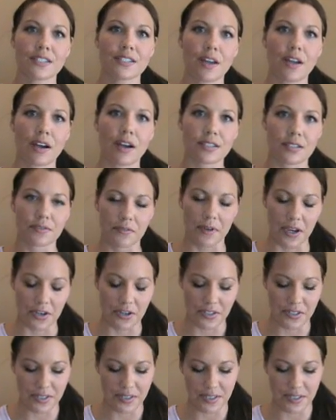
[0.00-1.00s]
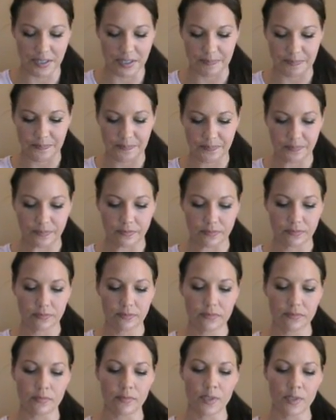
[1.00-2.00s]
toxify your system.
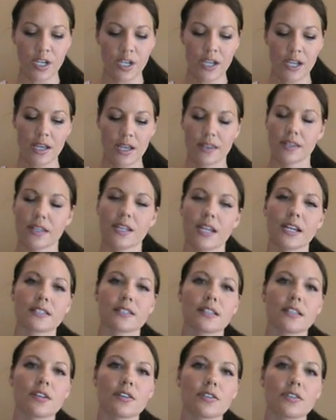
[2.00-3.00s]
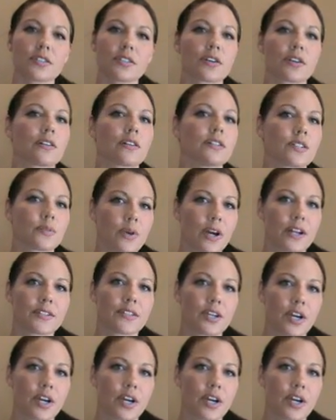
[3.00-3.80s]
The next little circle is where it